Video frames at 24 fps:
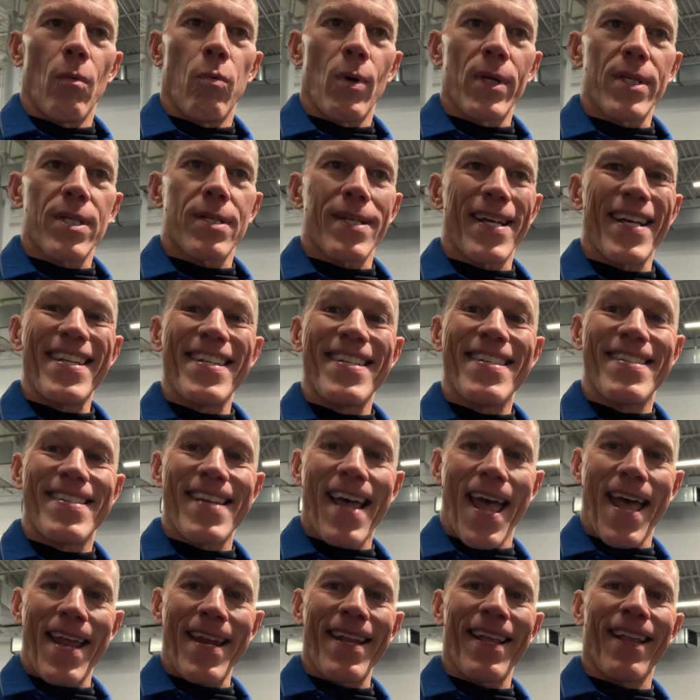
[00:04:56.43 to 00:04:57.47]
what's that,
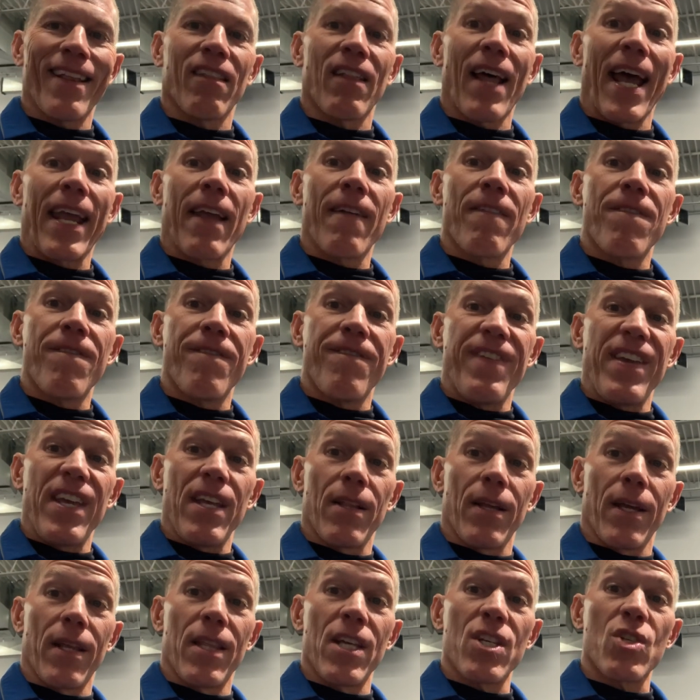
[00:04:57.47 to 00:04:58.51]
Zen like
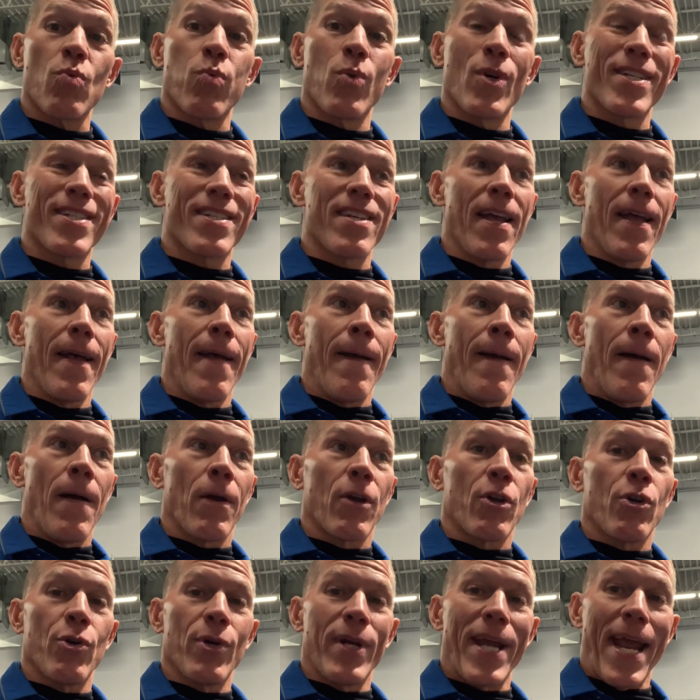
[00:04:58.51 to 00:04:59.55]
feeling. This was
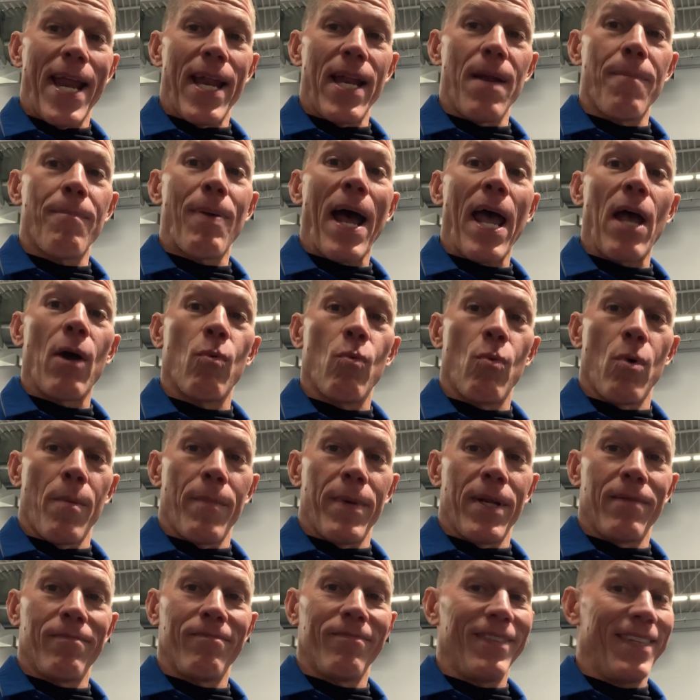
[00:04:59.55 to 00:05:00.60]
created by a
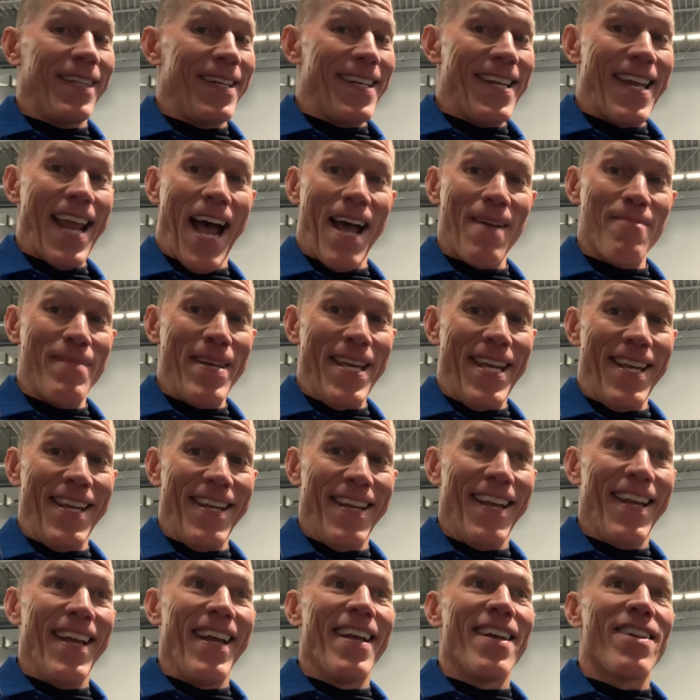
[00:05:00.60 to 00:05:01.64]
woman, not me.
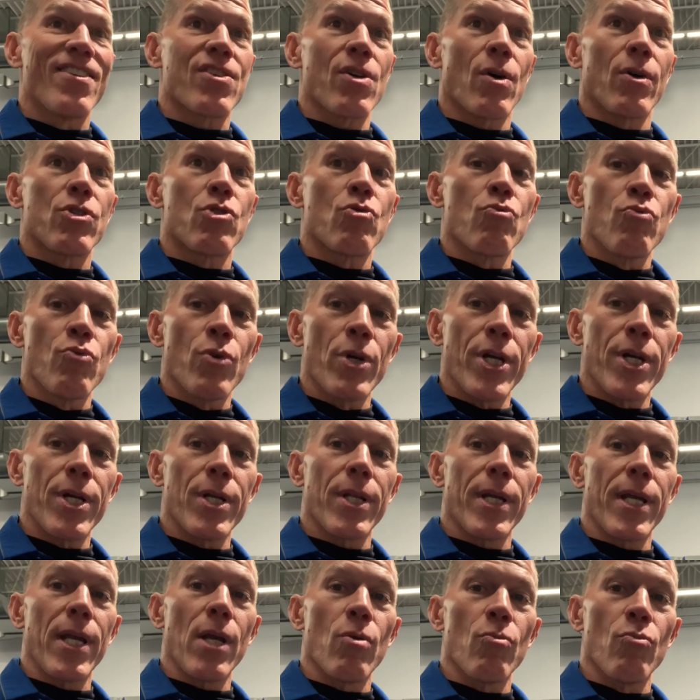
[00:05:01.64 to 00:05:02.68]
So it's
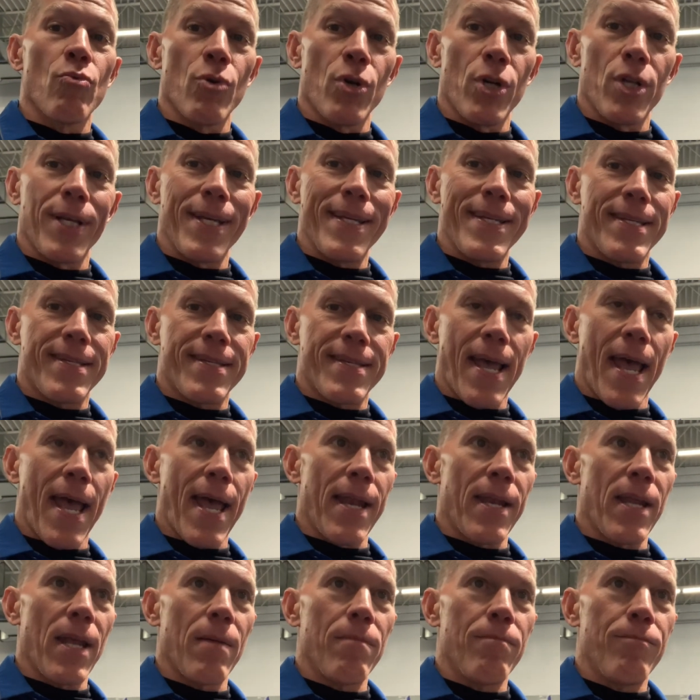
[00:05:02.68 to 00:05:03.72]
really, really
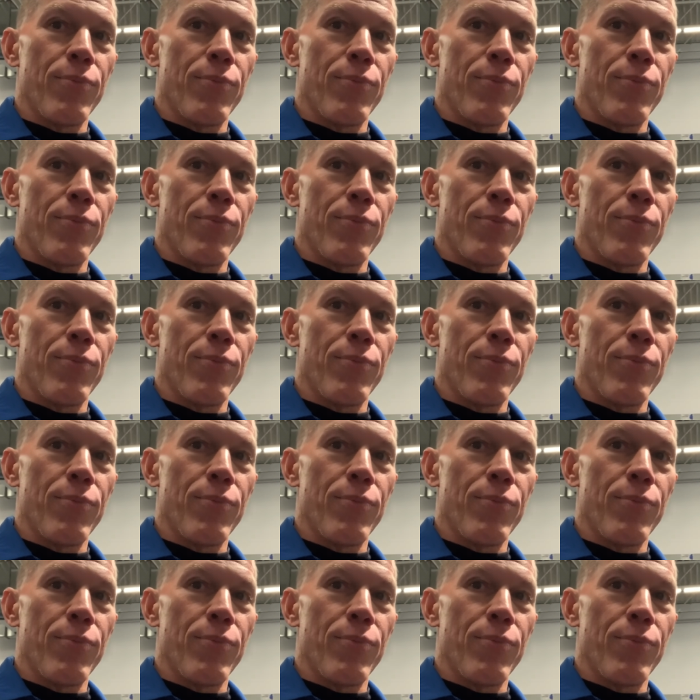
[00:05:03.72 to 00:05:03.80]
Zen and